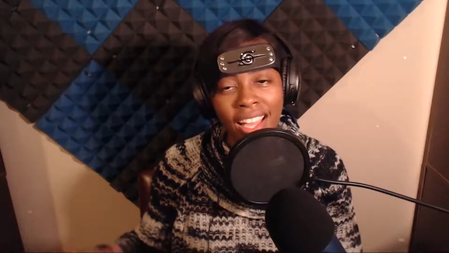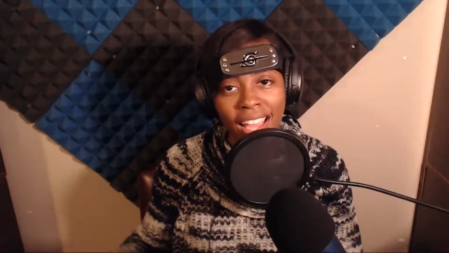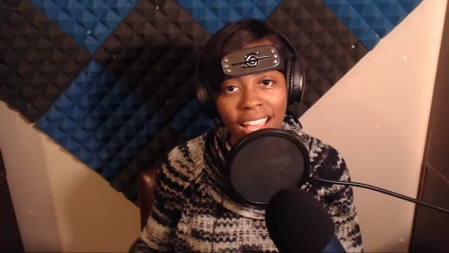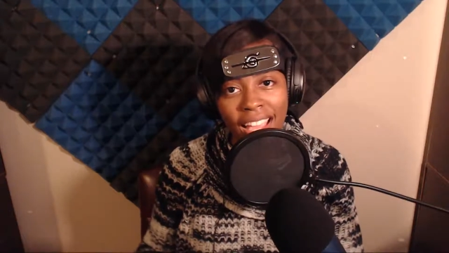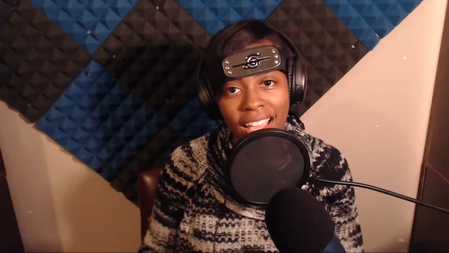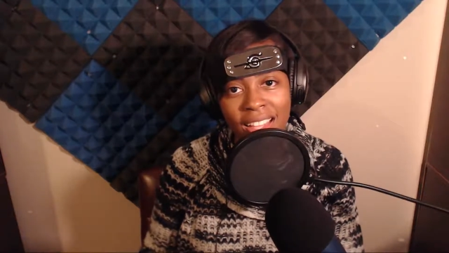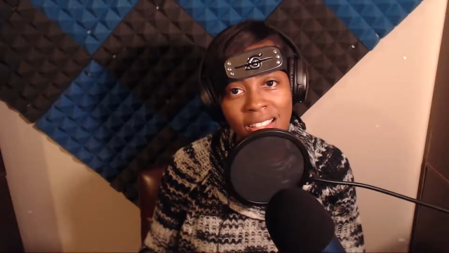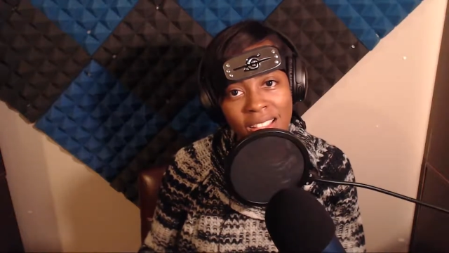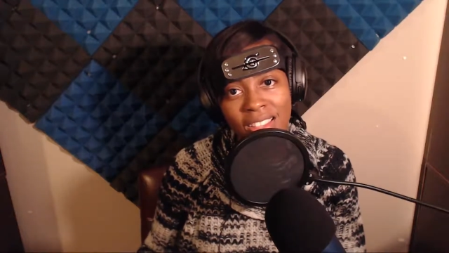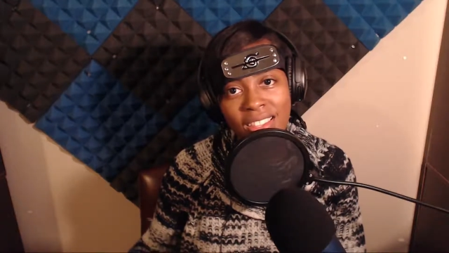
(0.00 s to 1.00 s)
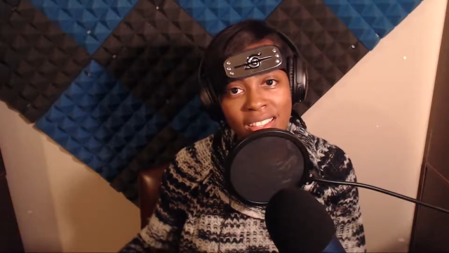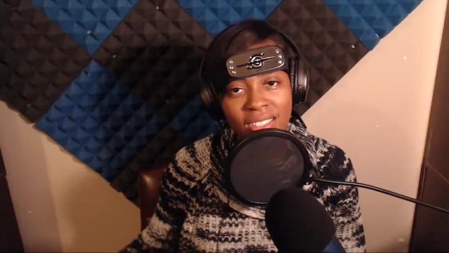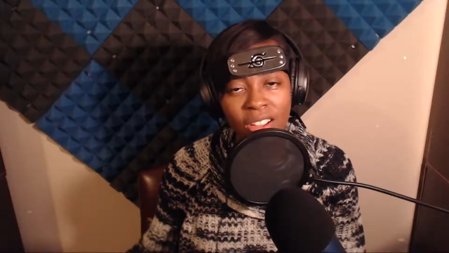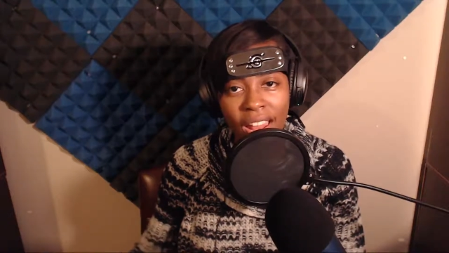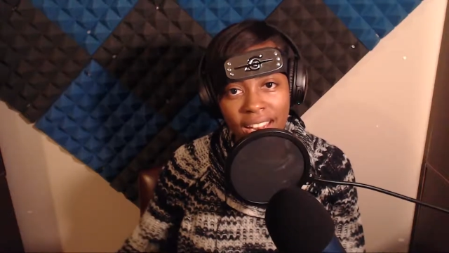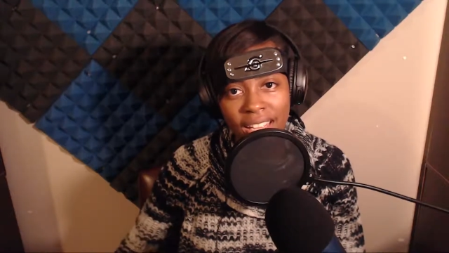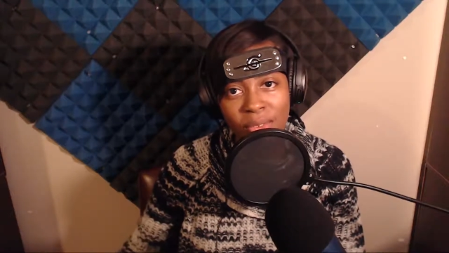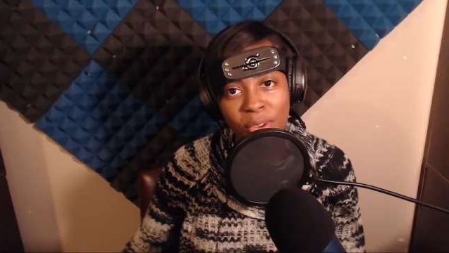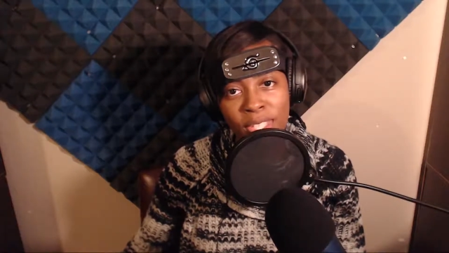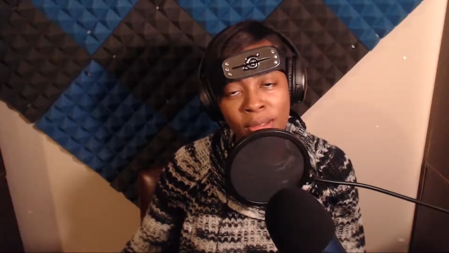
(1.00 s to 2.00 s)
And the quality
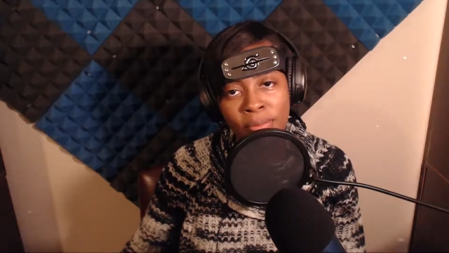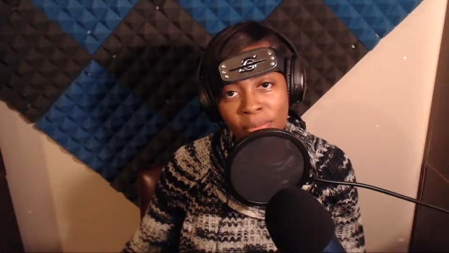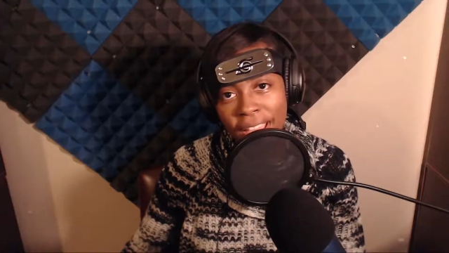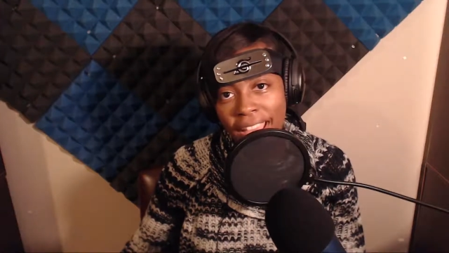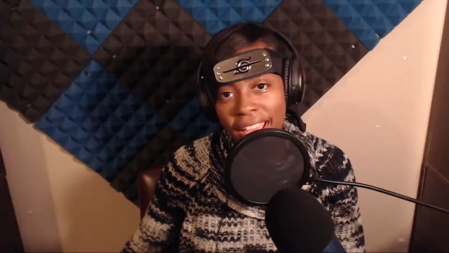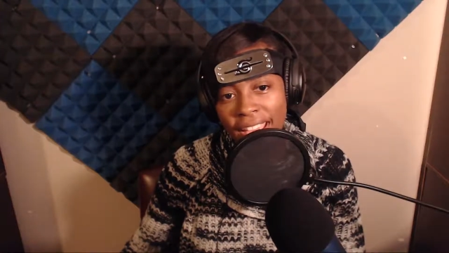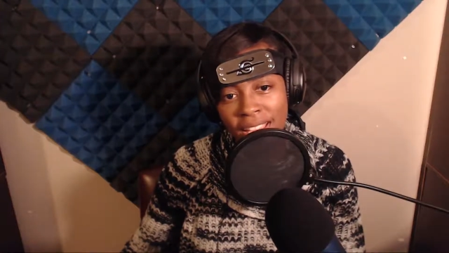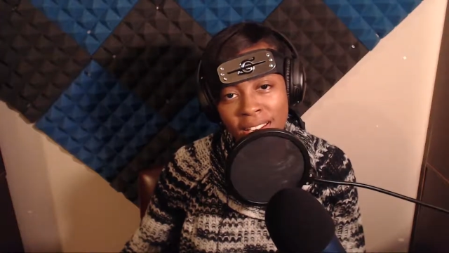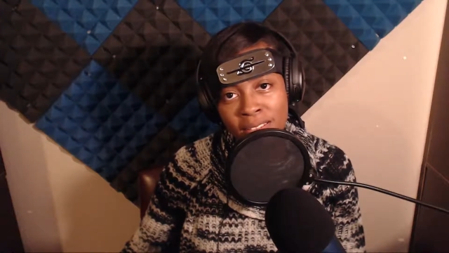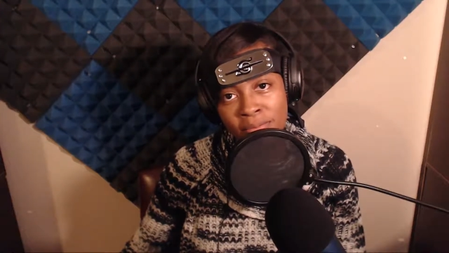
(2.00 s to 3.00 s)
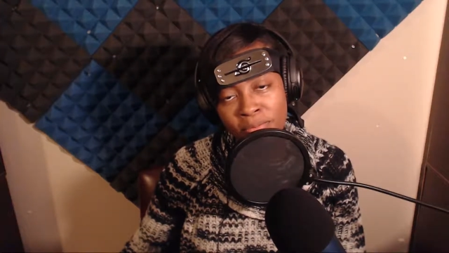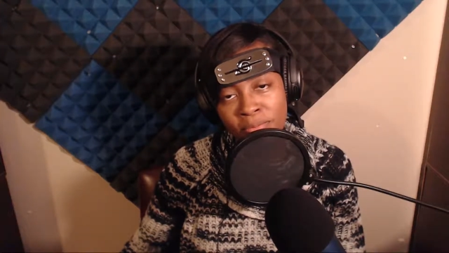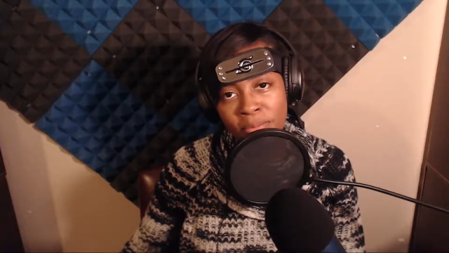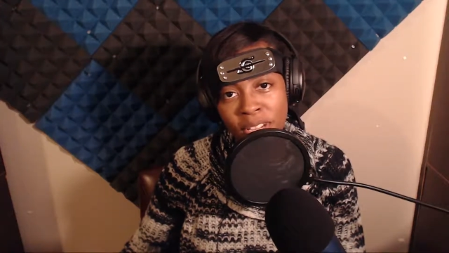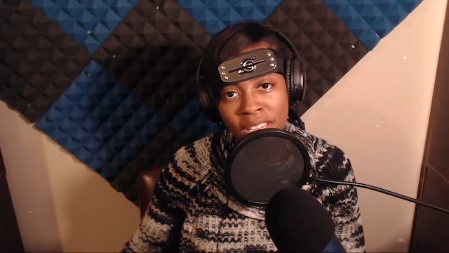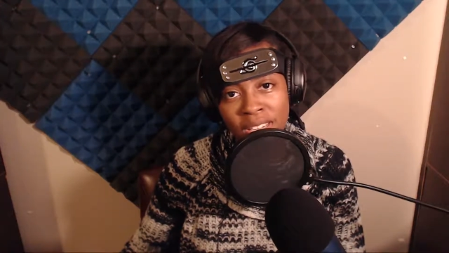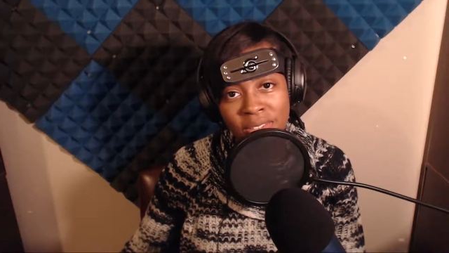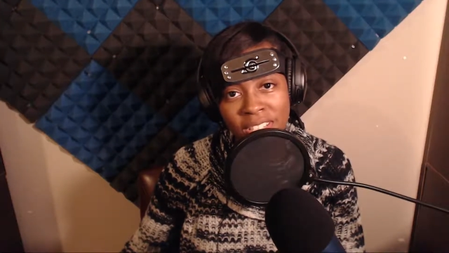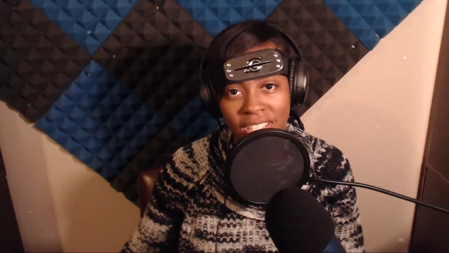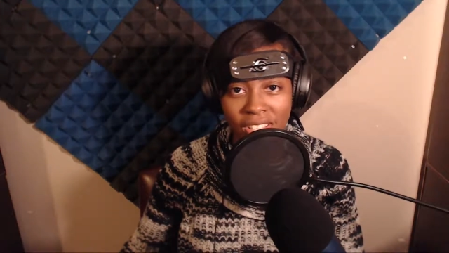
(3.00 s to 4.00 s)
wasn't bad, but it
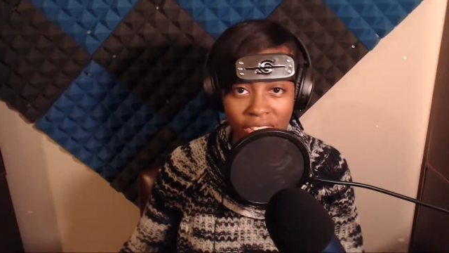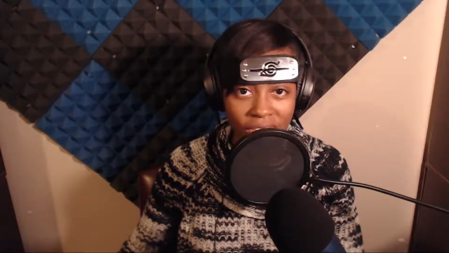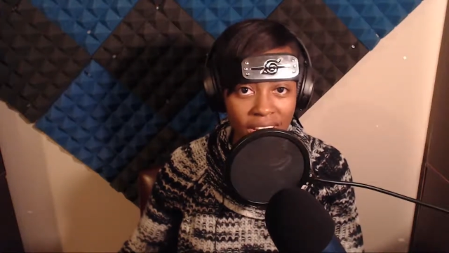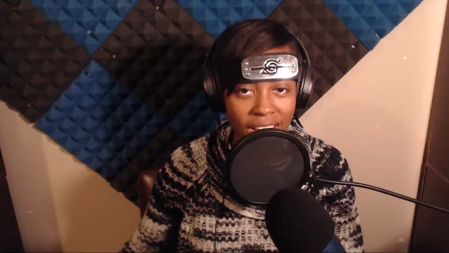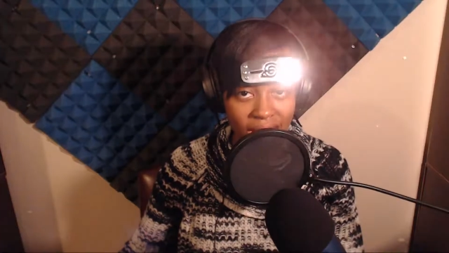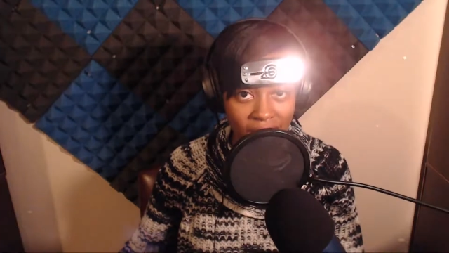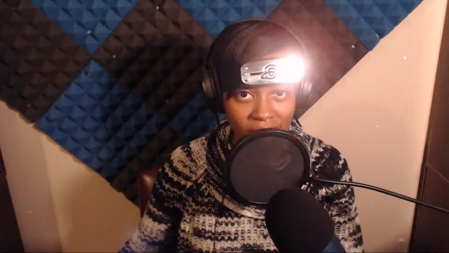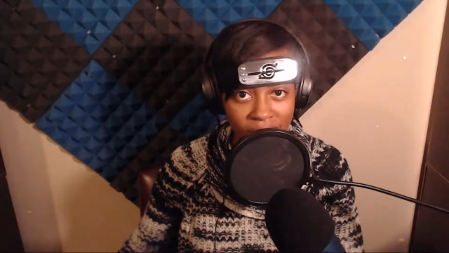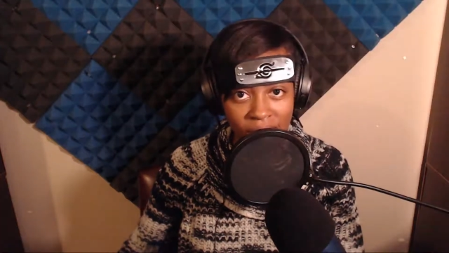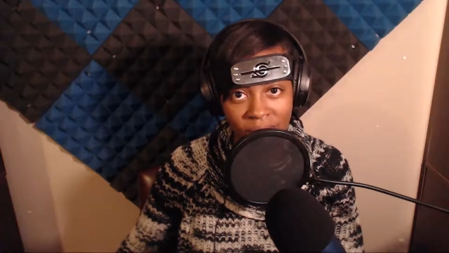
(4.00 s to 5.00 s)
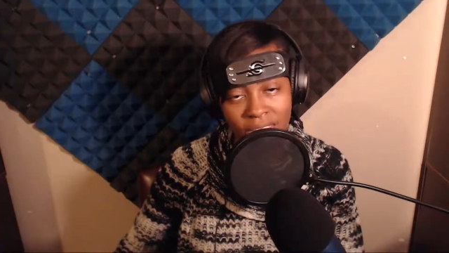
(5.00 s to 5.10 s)
wasn't great either.